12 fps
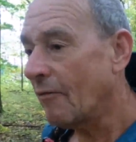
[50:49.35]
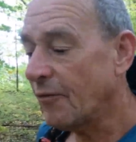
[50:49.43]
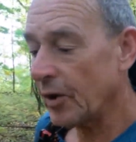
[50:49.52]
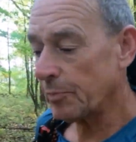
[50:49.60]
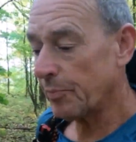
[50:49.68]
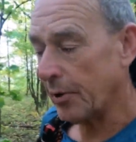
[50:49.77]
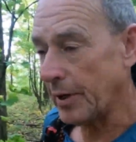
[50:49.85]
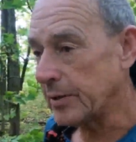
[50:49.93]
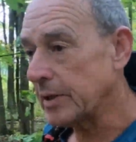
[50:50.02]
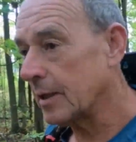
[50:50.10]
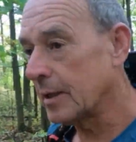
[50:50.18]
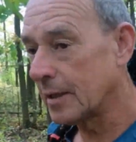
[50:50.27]

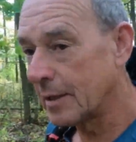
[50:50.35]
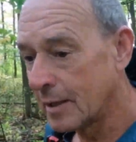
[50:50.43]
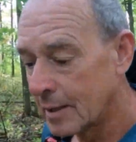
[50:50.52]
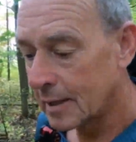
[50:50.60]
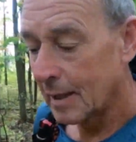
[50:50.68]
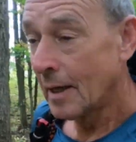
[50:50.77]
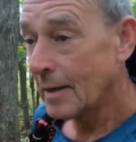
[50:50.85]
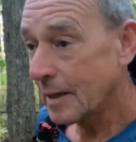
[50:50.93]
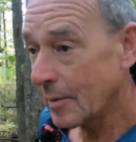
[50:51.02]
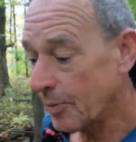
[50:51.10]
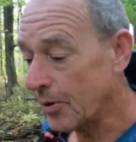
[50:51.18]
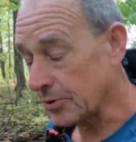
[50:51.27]
footprint
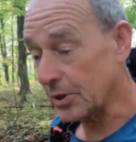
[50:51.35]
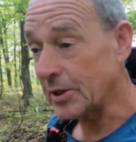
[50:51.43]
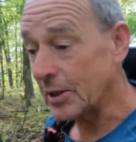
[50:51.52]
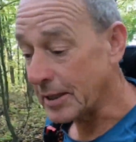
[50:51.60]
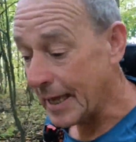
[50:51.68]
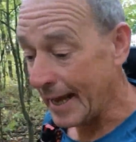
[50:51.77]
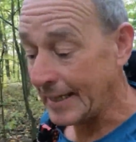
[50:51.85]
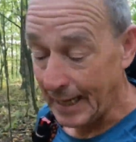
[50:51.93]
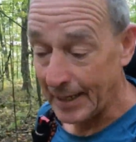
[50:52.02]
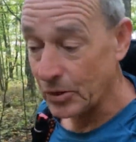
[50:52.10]
that a person can get.